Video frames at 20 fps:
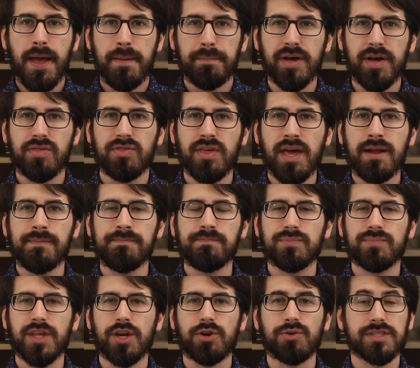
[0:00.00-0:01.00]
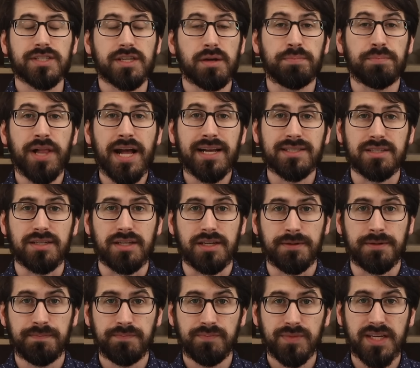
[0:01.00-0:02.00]
But then there is
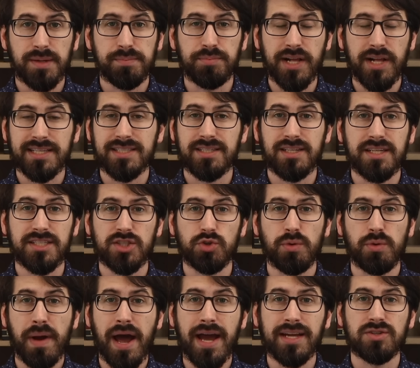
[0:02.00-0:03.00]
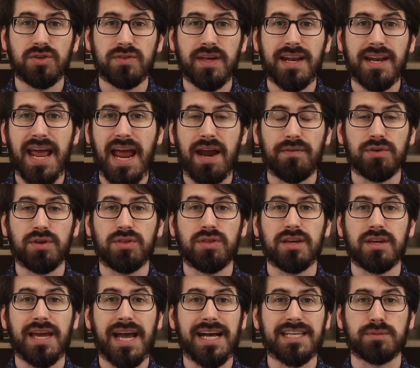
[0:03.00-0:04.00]
complexity. Complexity is a reminder that
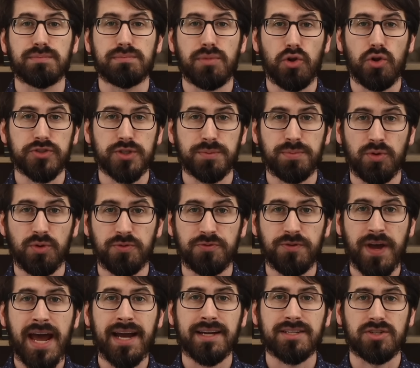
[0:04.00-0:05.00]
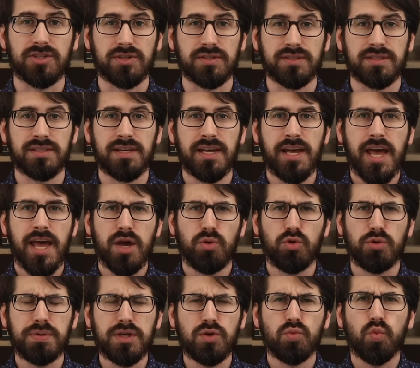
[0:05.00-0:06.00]
everything has multiple factors. It
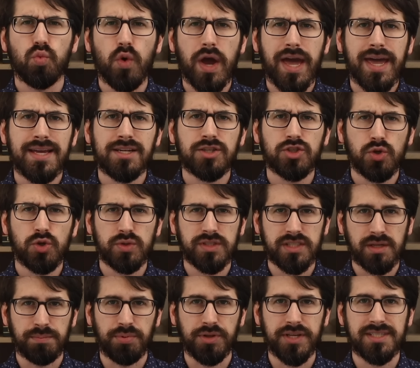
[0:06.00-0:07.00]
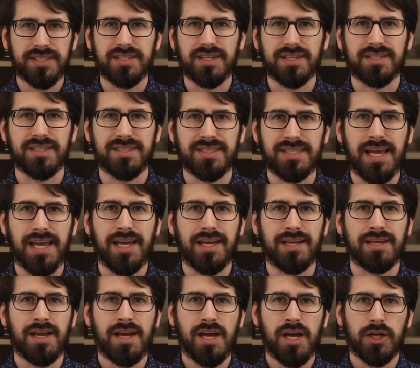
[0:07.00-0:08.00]
would be way too simplistic to
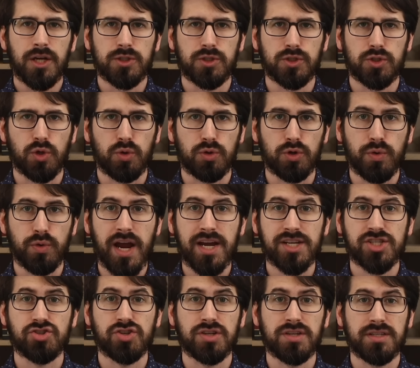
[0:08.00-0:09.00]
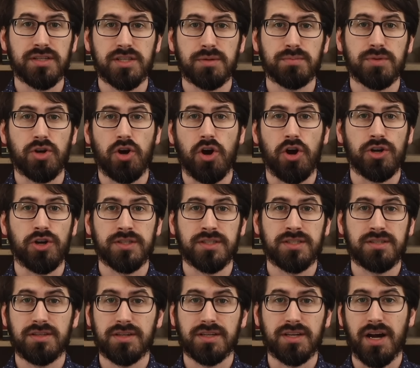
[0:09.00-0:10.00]
say Zoroastrianism
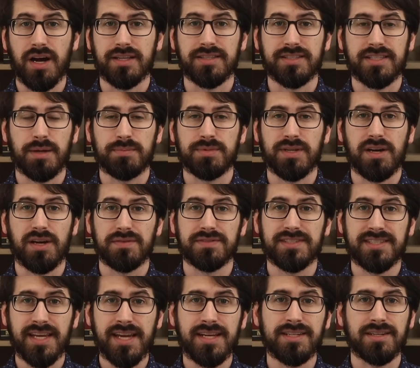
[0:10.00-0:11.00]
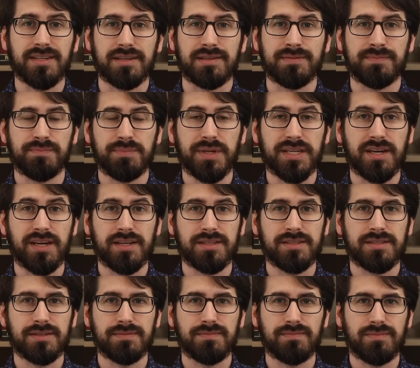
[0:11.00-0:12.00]
caused the concept of Satan,
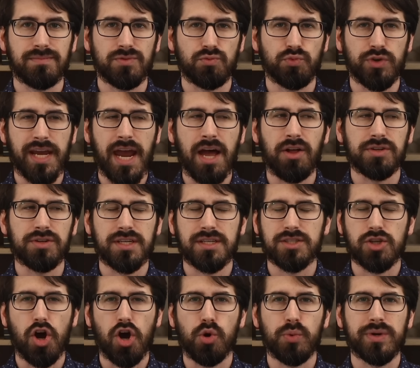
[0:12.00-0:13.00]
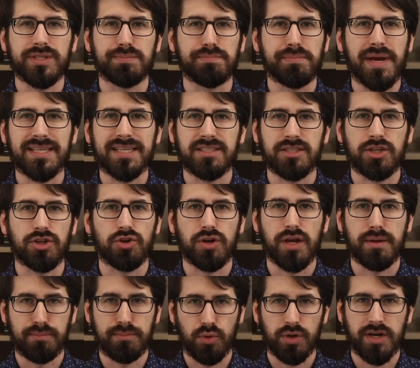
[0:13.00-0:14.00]
because reality is always messier
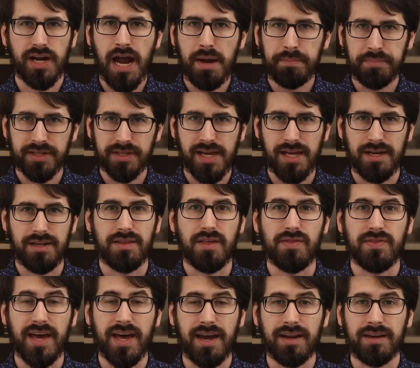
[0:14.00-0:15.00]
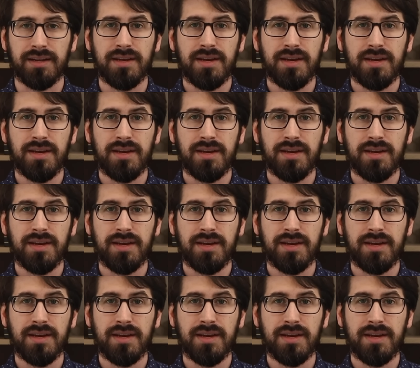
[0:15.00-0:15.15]
and more complicated than that.